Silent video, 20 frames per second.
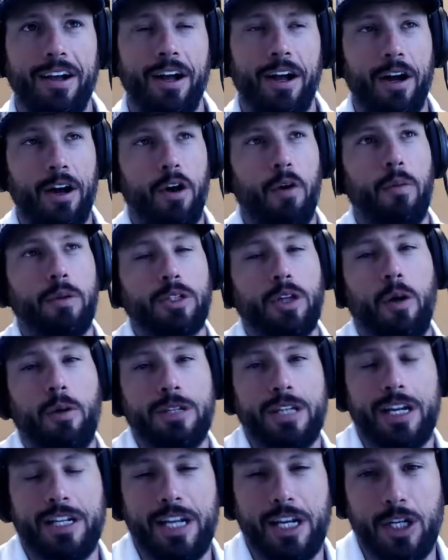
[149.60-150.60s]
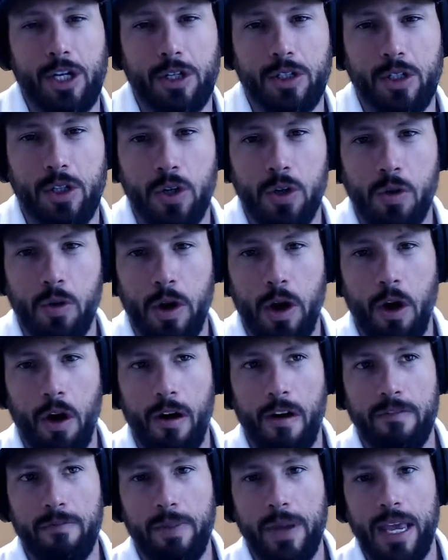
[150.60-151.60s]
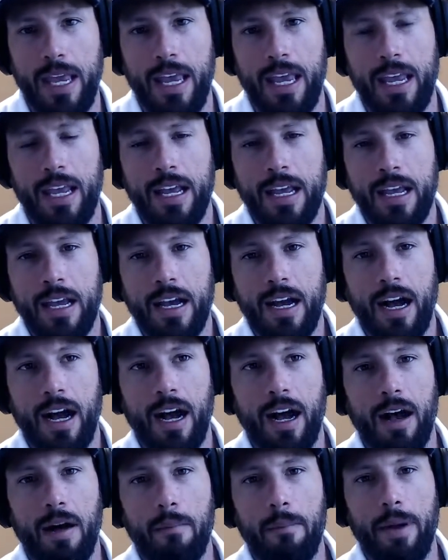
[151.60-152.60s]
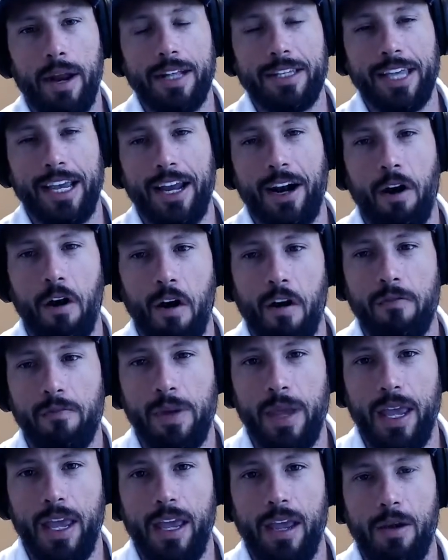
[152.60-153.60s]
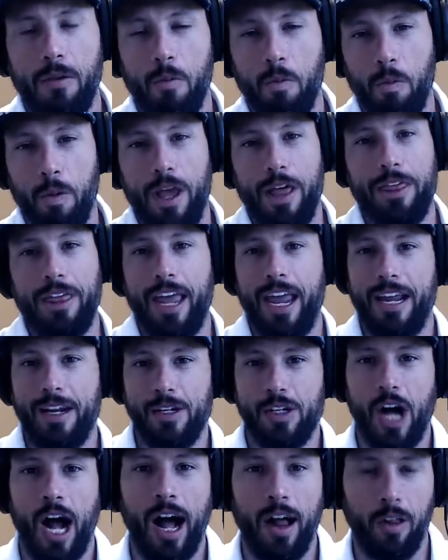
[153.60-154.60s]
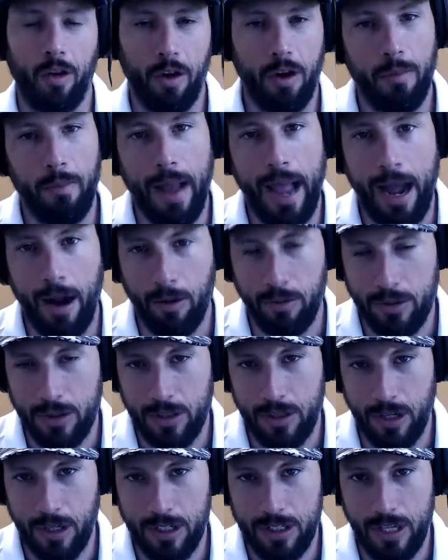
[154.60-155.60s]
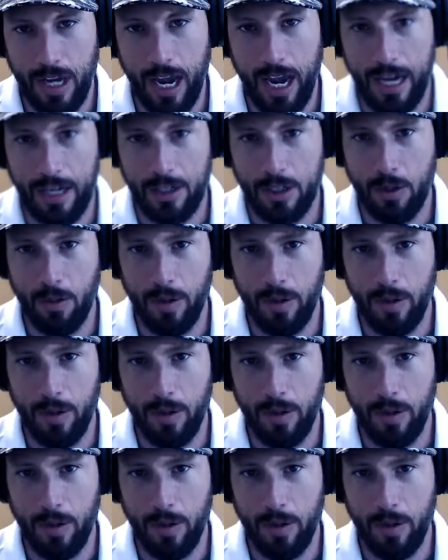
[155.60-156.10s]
almost always in addition to an RFP, but it's like an RFP with a dollar amount assigned to it.